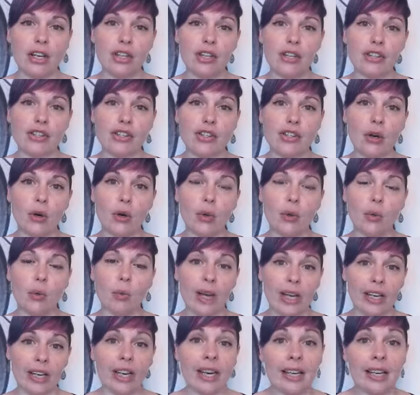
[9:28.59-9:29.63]
So
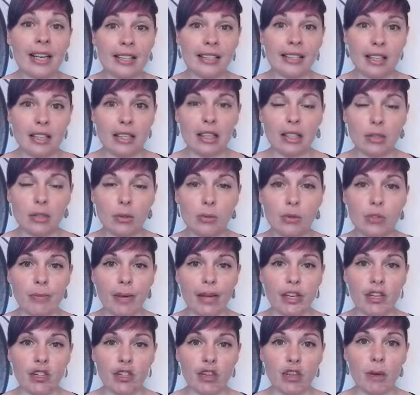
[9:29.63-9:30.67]
when I did lose
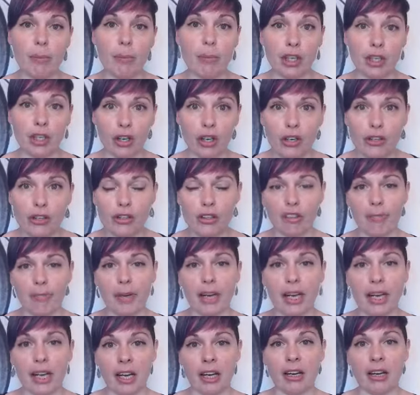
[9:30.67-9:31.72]
my job because of
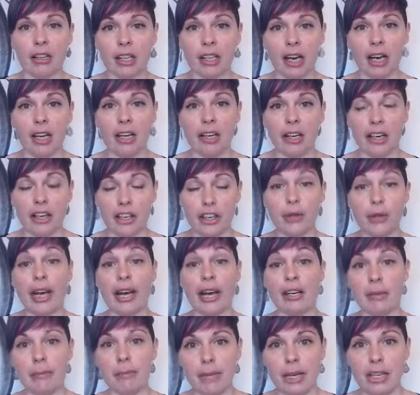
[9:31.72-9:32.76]
my hair color, you
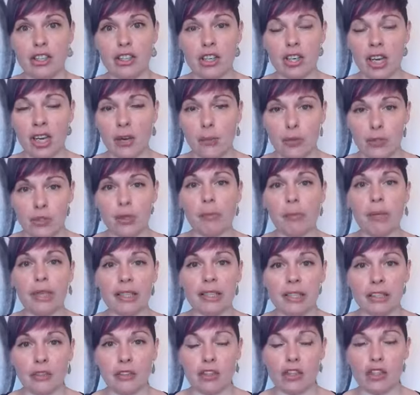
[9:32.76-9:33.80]
can imagine I was
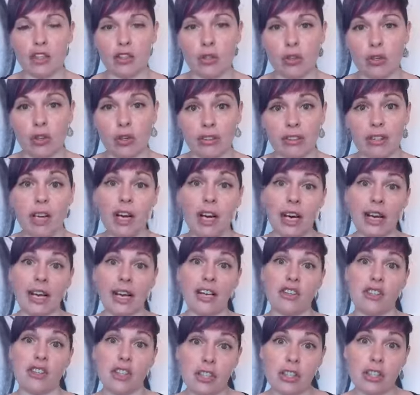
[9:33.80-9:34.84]
completely distraught. I
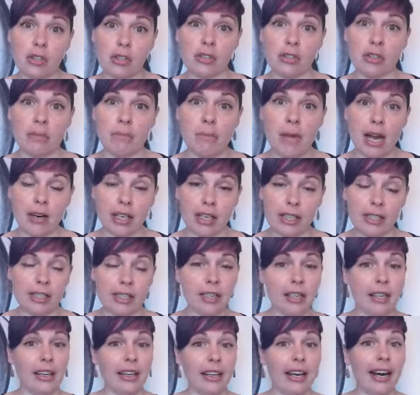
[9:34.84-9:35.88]
had just gotten married.
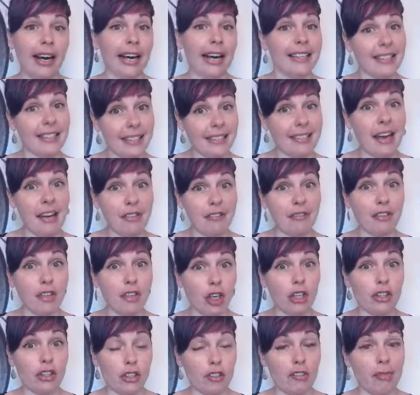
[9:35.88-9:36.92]
I didn't have
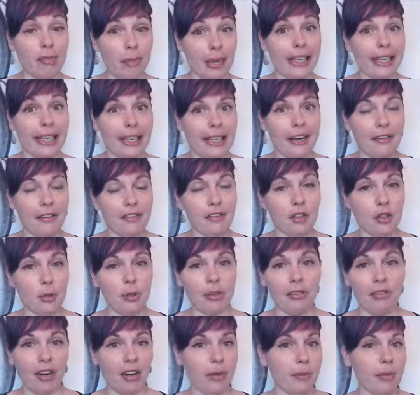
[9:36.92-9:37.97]
lots of money left, to
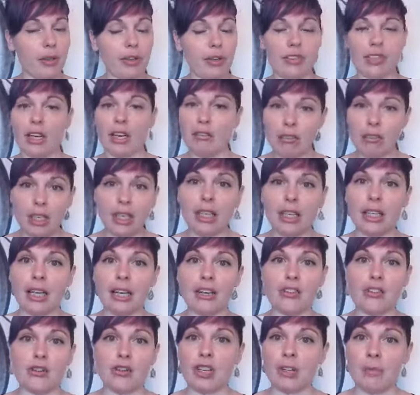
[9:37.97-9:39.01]
be fair, because I really
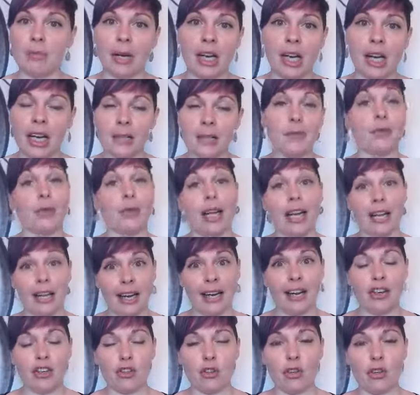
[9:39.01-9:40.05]
enjoyed my honeymoon and I
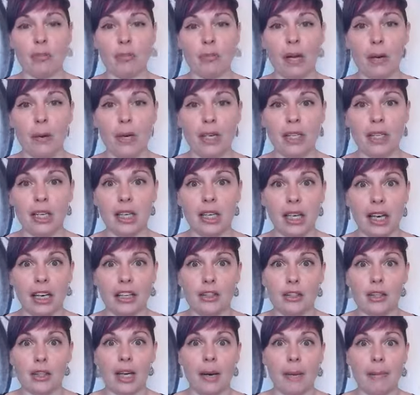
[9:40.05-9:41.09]
enjoyed my wedding. And
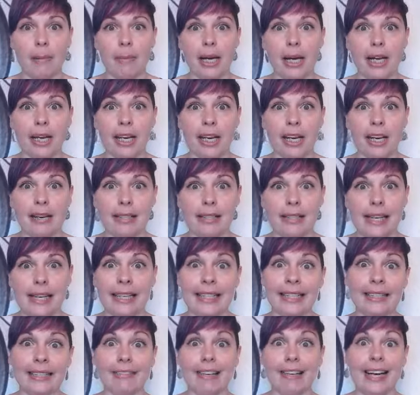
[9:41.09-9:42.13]
you come back and I was
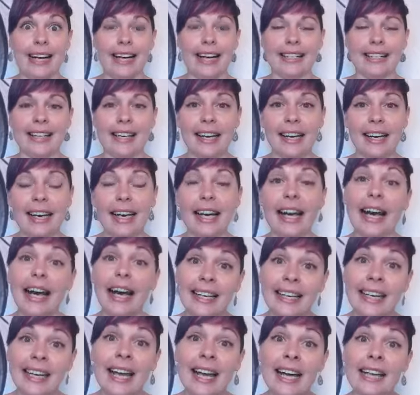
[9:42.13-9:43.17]
like, right.
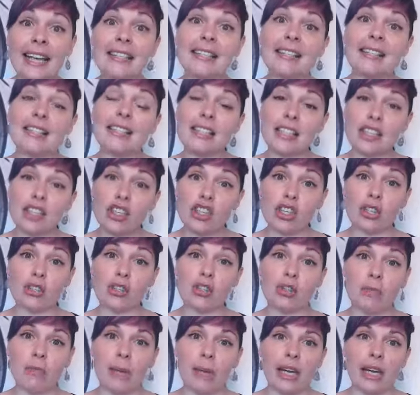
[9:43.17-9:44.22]
And I had a decision
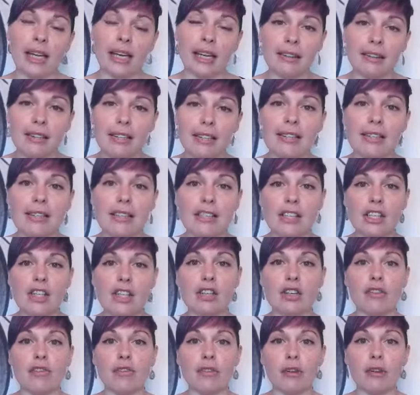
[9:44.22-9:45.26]
to make. And this
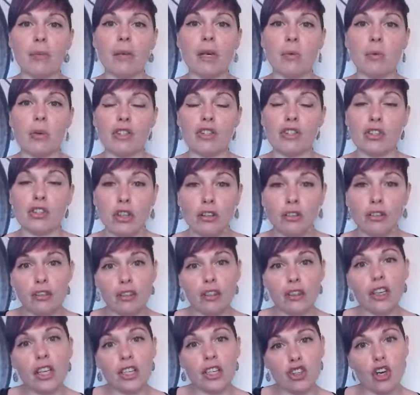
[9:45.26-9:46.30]
decision for me was not
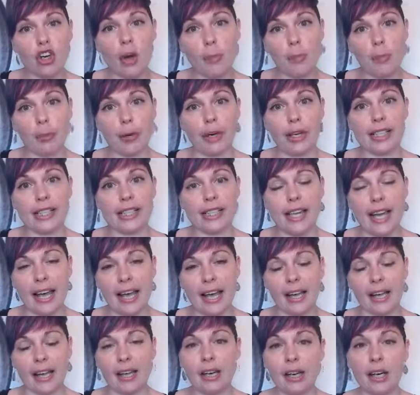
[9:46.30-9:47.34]
the job per
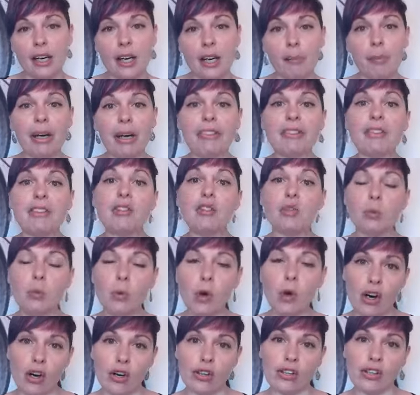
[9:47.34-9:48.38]
se, but it
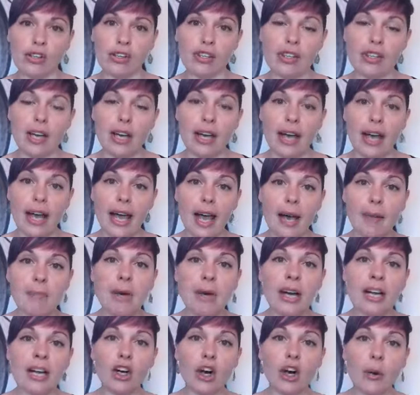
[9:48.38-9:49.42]
was, am
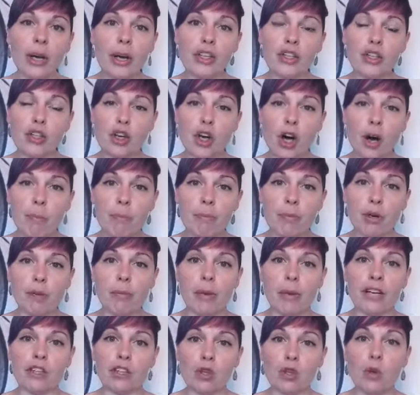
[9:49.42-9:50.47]
I going to
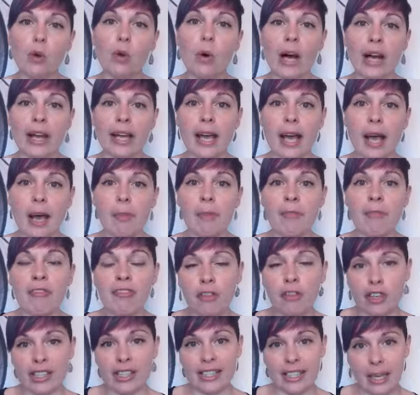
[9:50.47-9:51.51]
compromise who I am
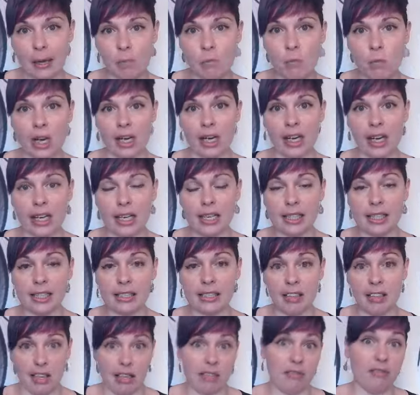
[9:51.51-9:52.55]
for someone
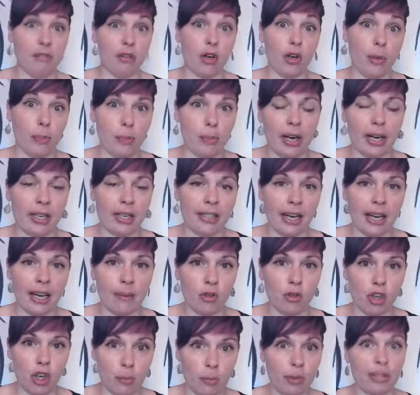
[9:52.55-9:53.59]
else and for a part-time
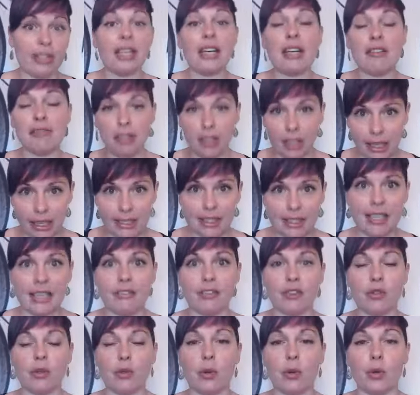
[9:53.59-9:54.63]
job? But even let's say if
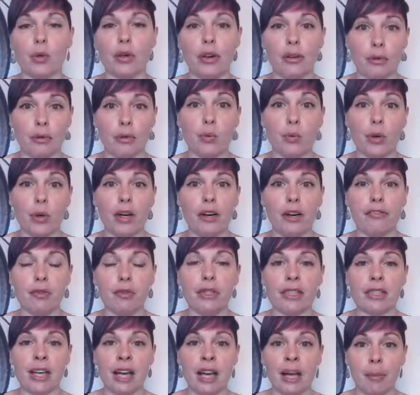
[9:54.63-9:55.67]
it were a
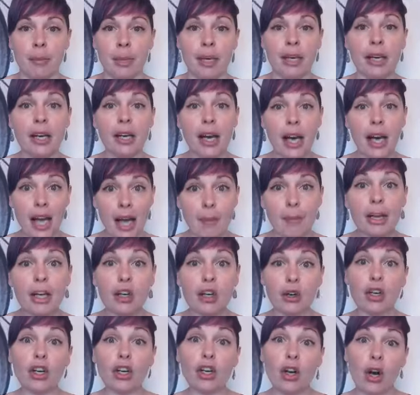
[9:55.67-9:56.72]
full-time, Am I
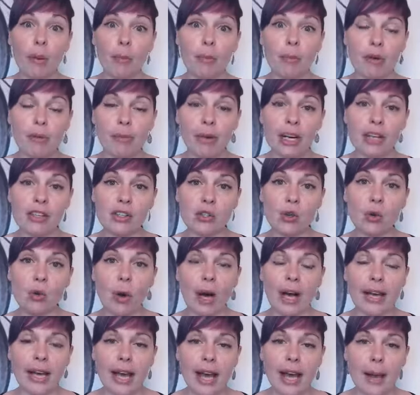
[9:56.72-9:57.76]
going to compromise who
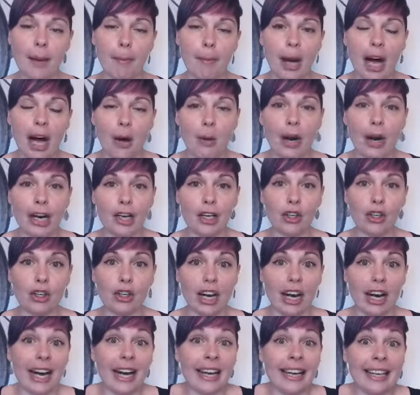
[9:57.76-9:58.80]
I am, how I look?
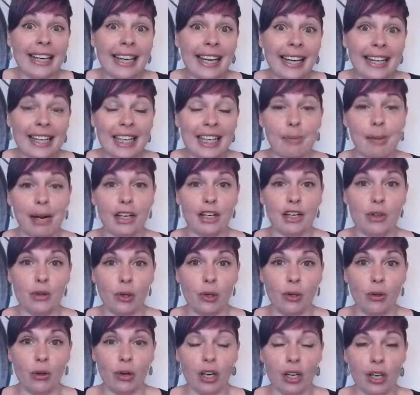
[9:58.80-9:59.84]
I like my new
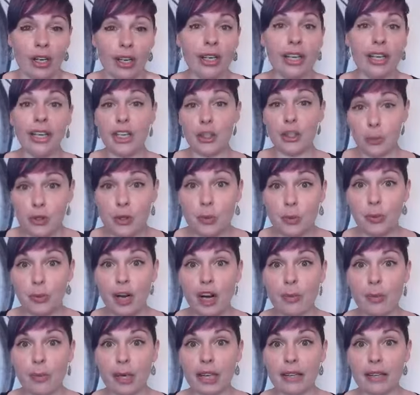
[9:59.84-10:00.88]
look. It wasn't
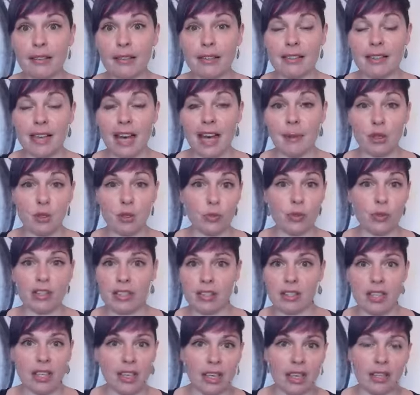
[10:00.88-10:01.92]
purple at the time, it was
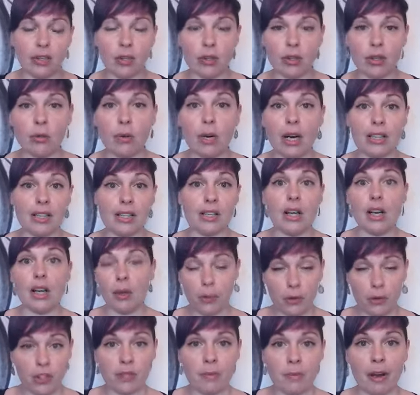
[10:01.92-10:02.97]
teal turquoise,
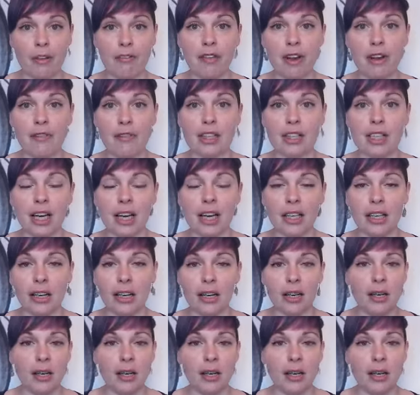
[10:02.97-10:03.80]
which is my favorite color.